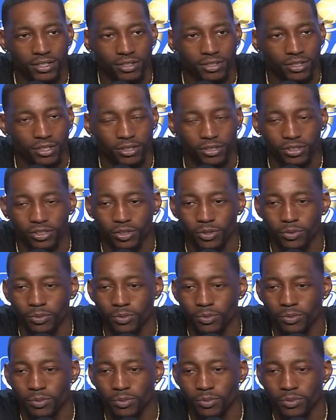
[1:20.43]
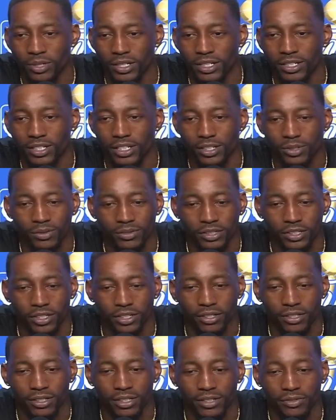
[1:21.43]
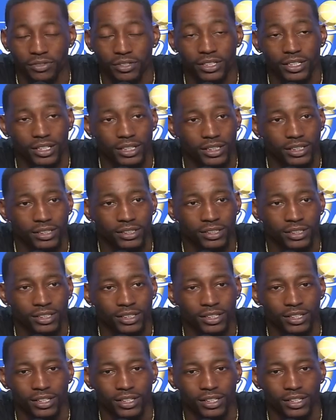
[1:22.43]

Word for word: You know, so when he does return, if he does,